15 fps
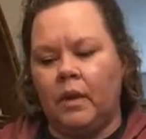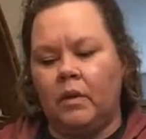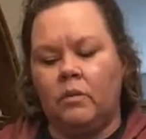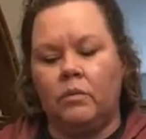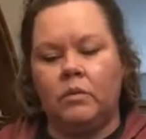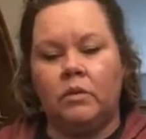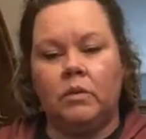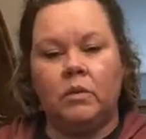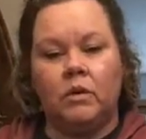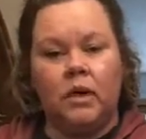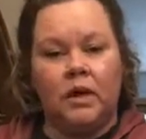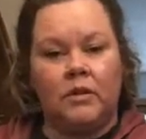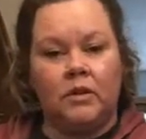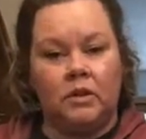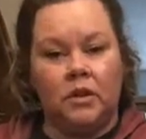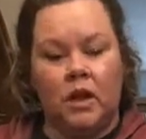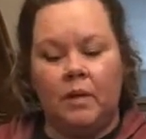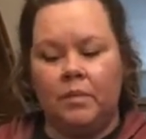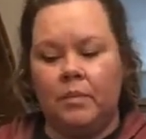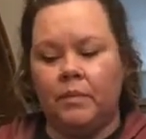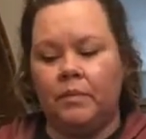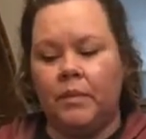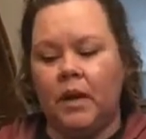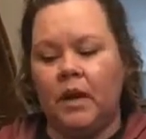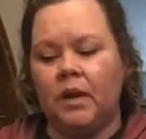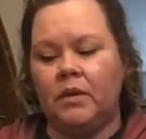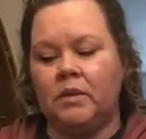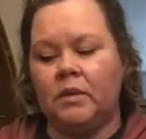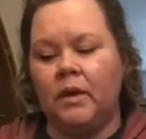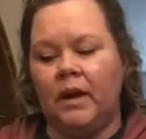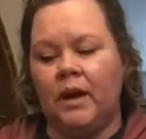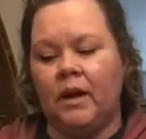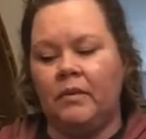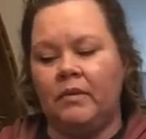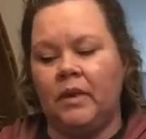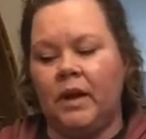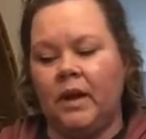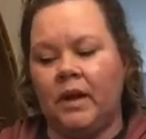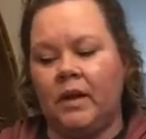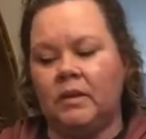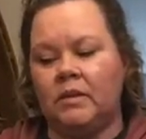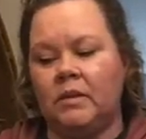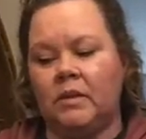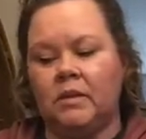ruler at the shop. I also have that